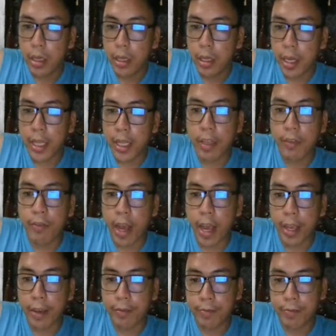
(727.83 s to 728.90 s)
negative
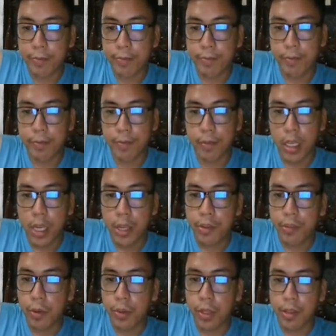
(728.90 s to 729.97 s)
5.
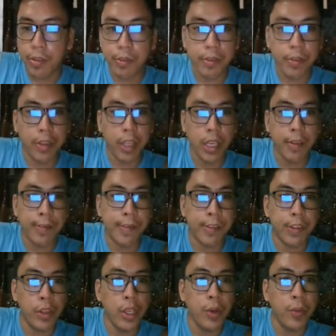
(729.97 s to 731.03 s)
So this
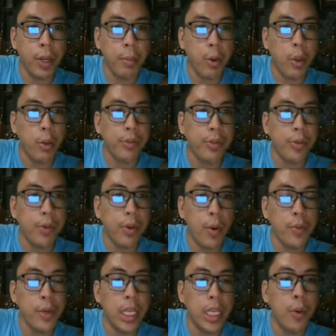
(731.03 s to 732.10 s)
theorem also
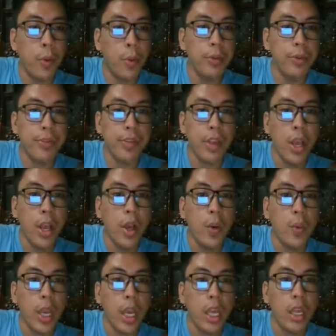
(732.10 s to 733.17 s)
only holds
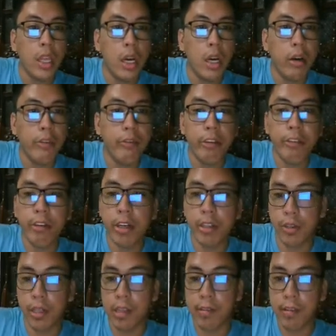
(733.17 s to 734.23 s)
when the
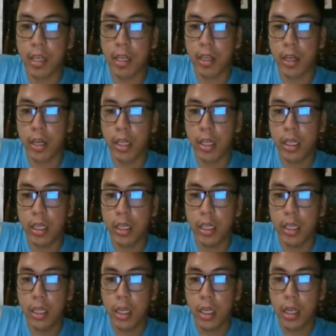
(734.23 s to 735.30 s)
function is linear.
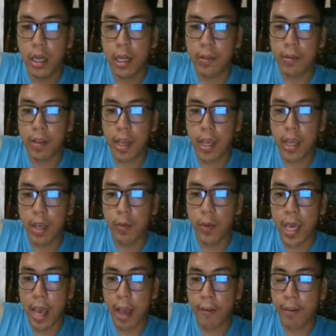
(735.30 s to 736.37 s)
Let's say
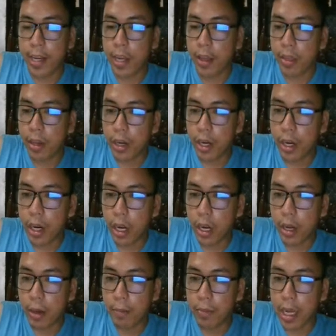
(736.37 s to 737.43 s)
we have another,
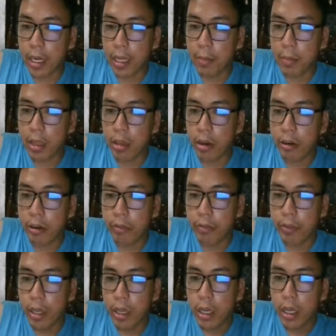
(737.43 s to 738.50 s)
the limit
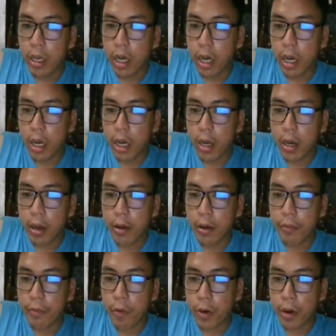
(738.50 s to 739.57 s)
of
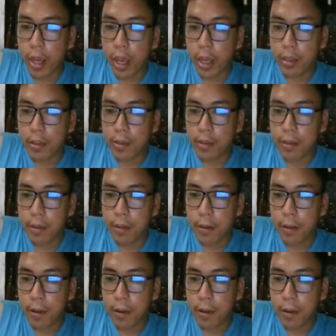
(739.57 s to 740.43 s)
4x